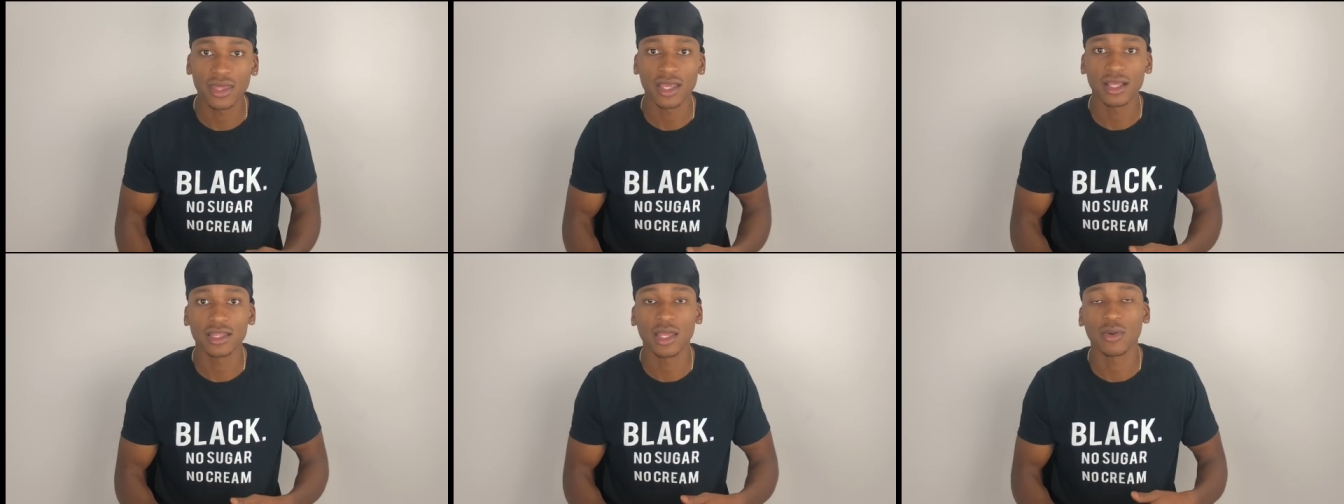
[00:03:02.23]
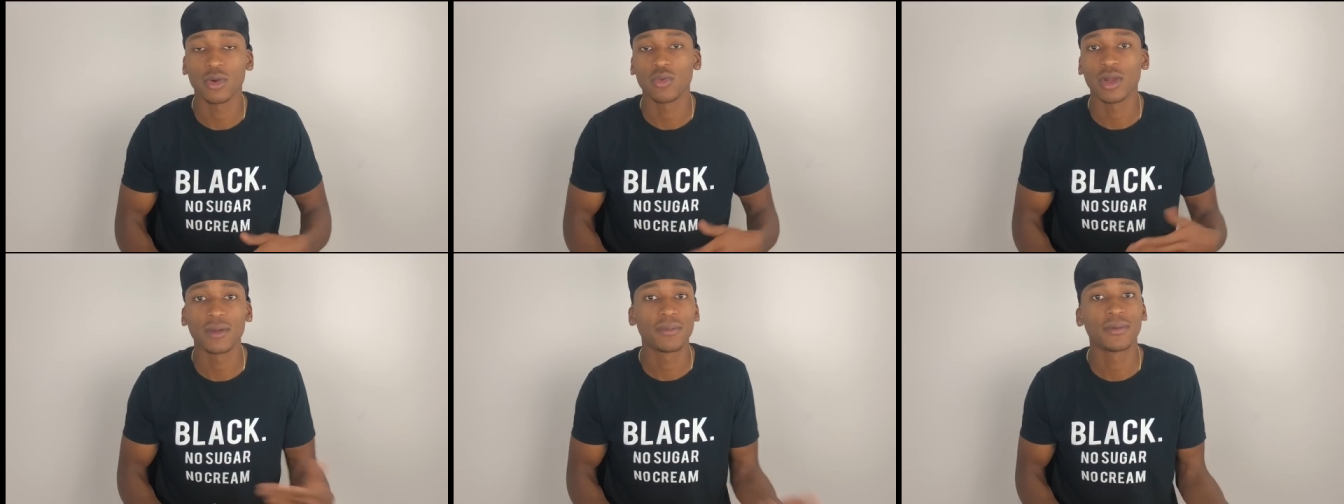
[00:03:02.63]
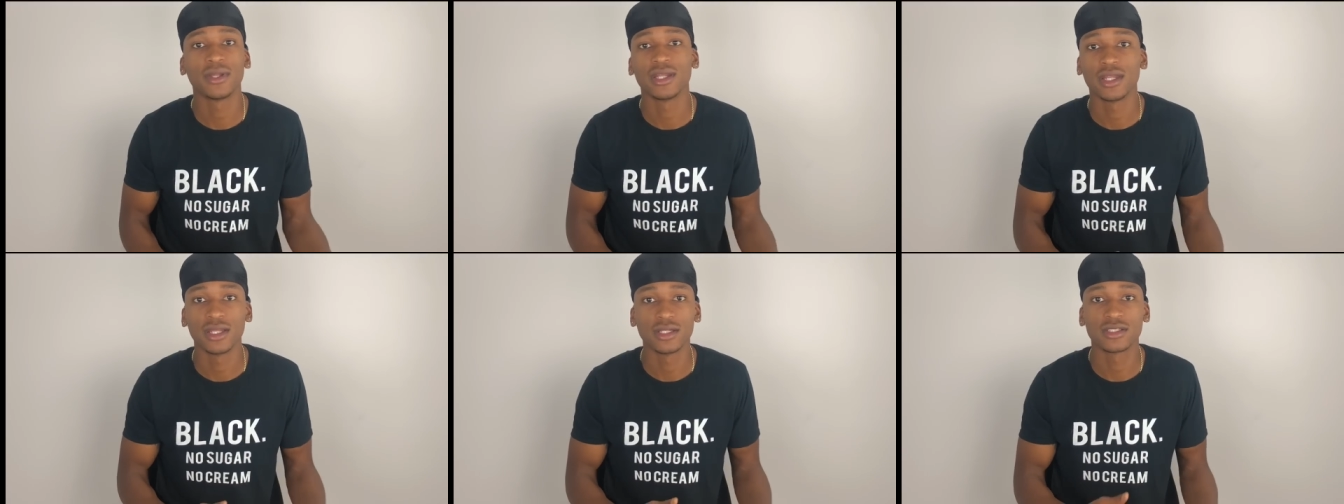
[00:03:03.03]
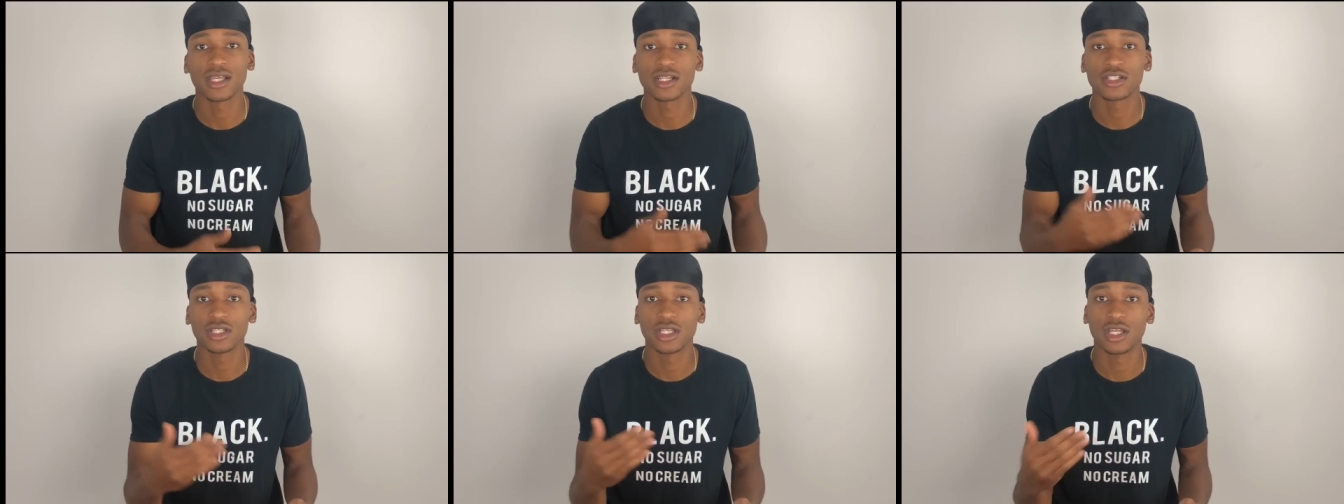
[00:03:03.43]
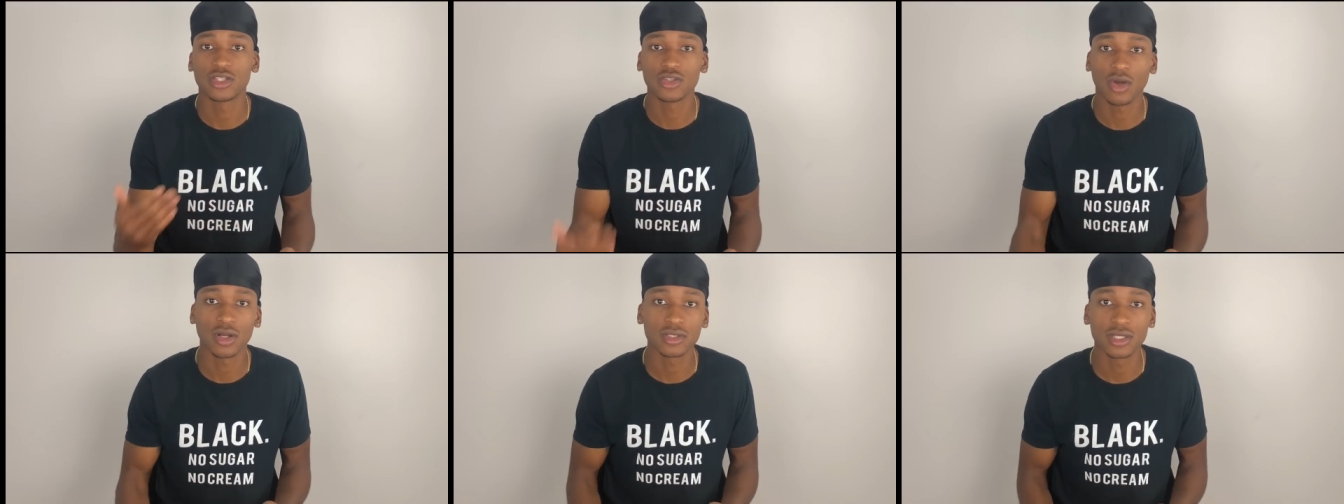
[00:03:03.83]
thing, they were raping and sexually
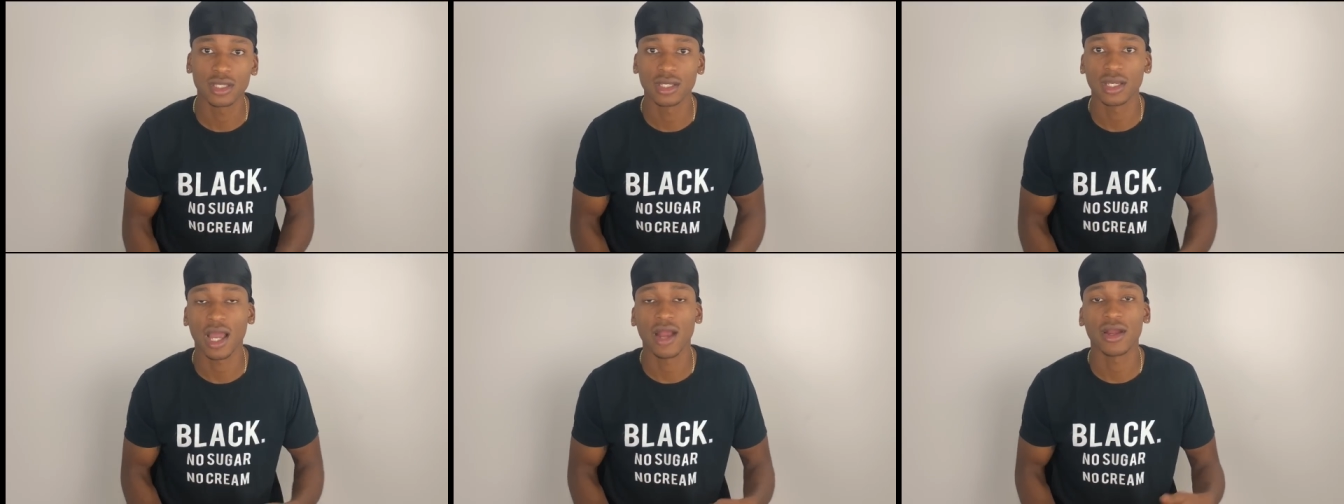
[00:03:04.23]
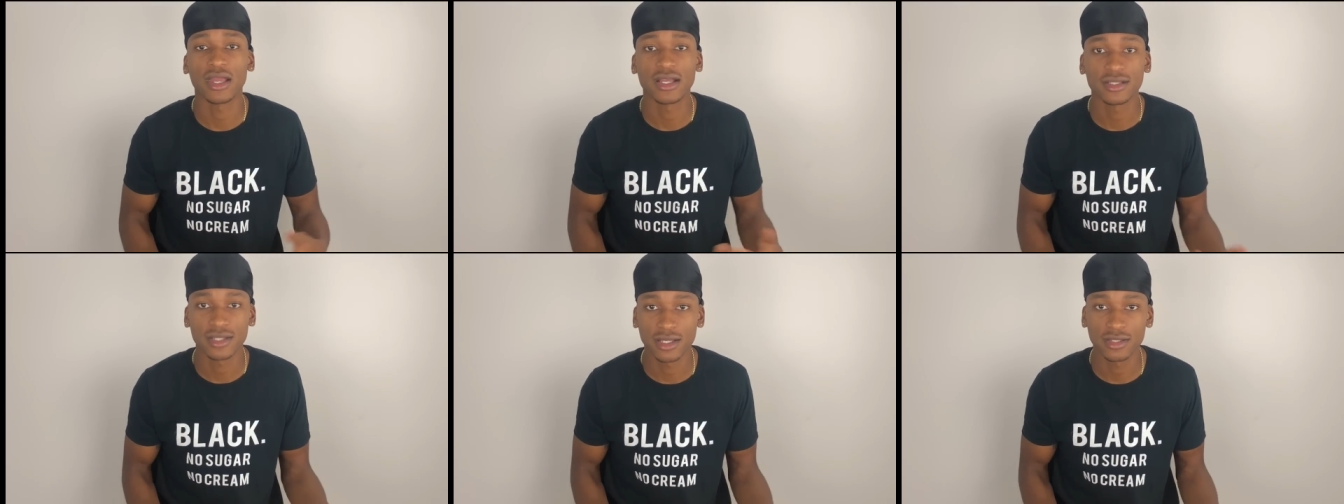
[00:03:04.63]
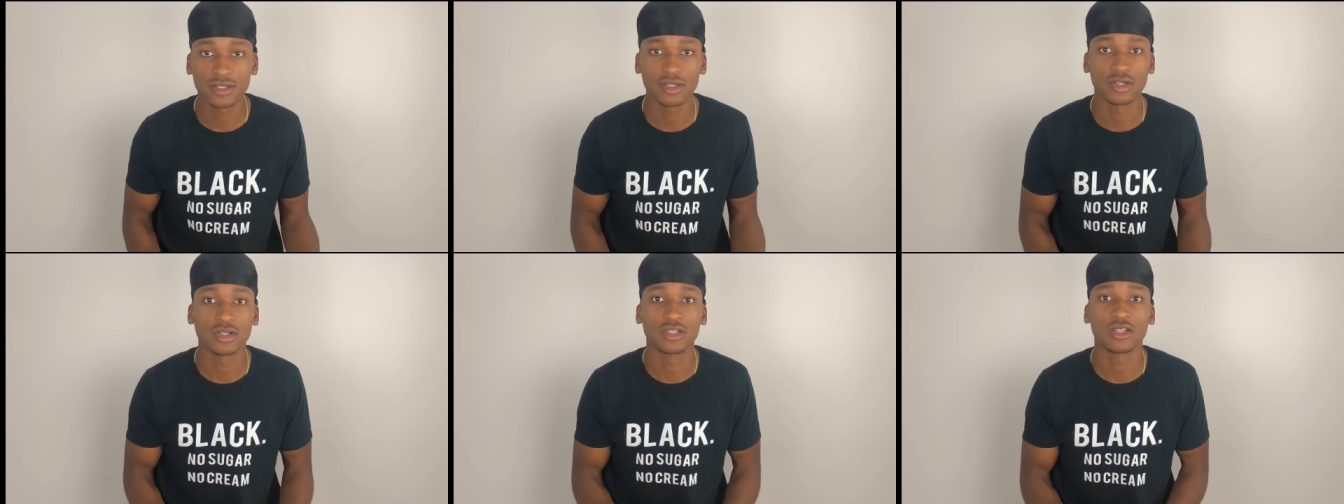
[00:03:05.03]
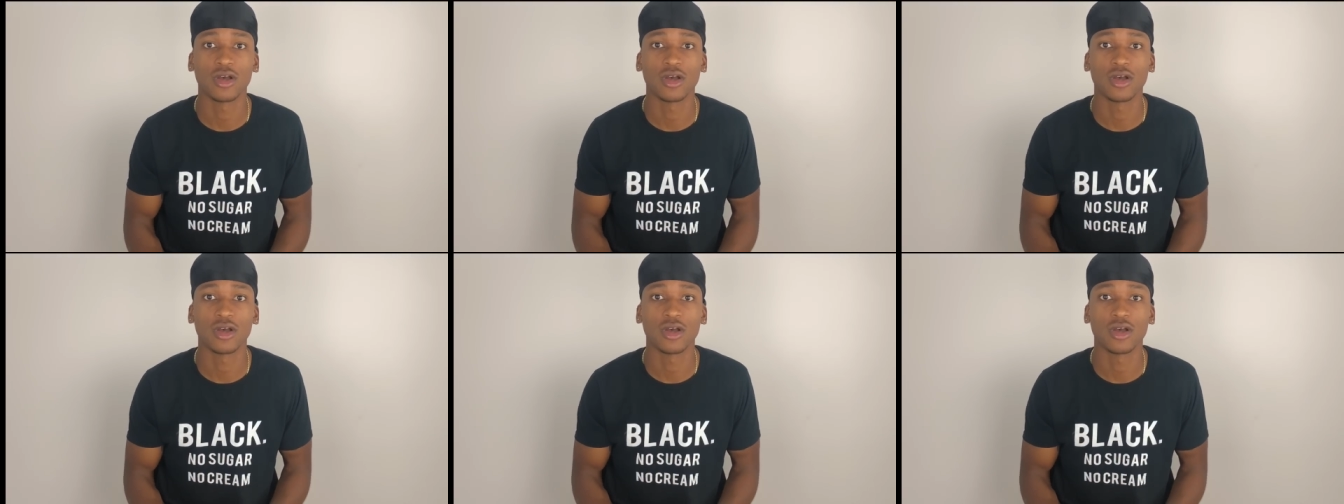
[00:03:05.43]
assaulting our ancestors.